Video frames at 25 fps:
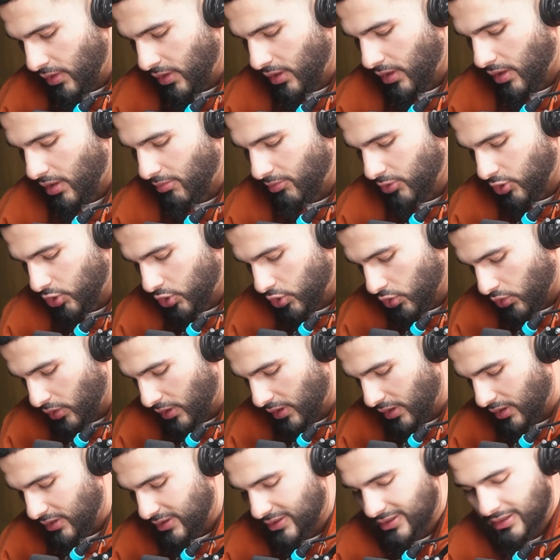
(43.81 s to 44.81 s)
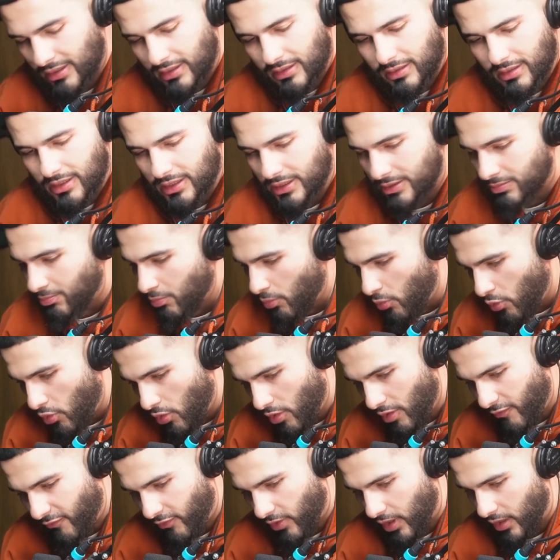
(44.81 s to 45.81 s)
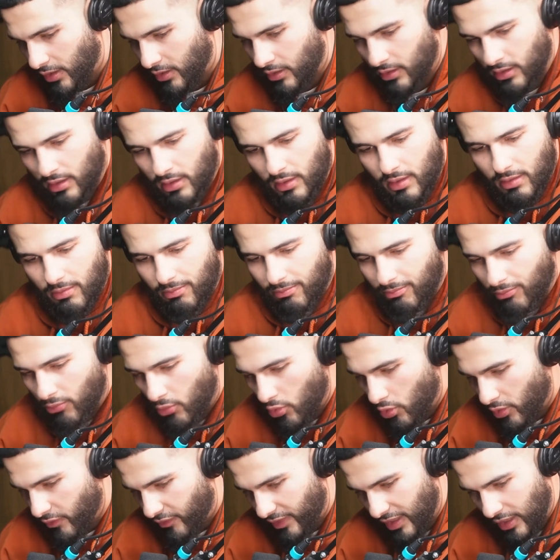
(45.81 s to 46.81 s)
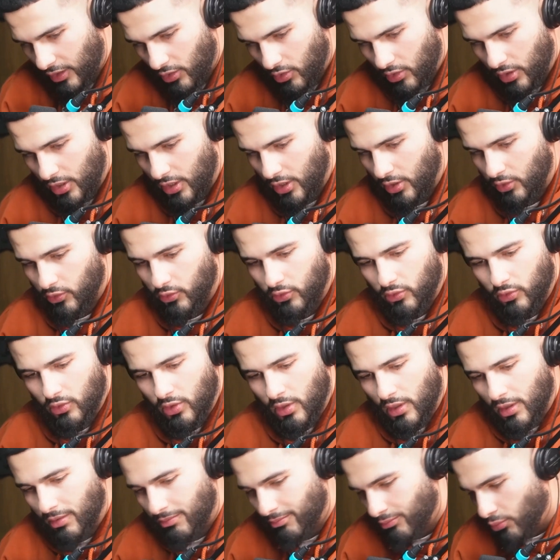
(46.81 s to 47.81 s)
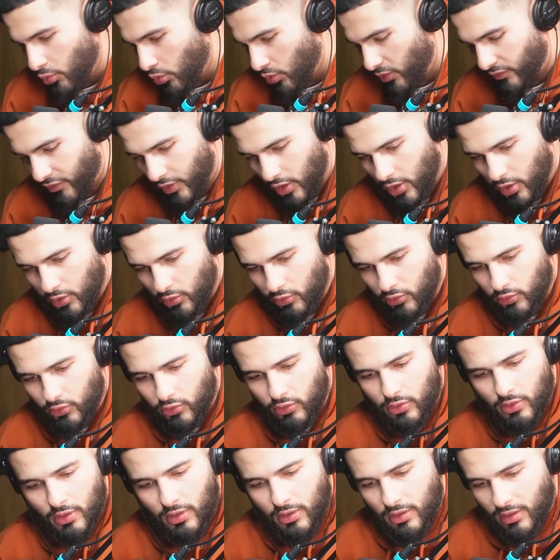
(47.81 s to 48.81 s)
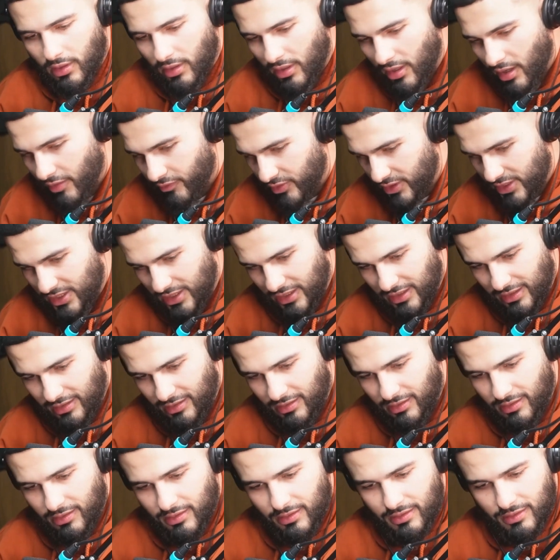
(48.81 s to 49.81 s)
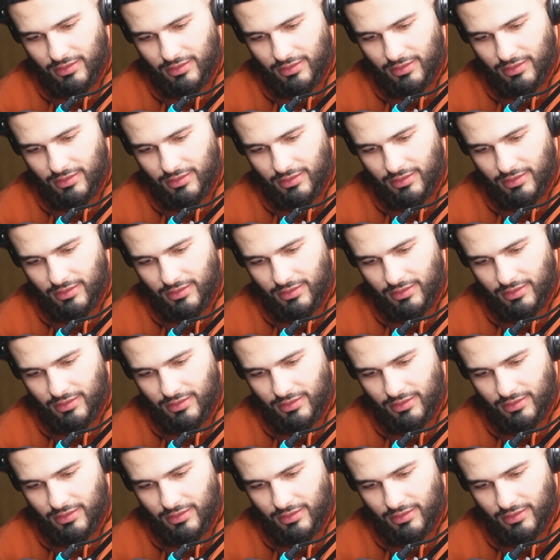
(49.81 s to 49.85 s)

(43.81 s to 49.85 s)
Come and join us. There's more fun, more of Ain't Got a Clue, more of a clue, everything.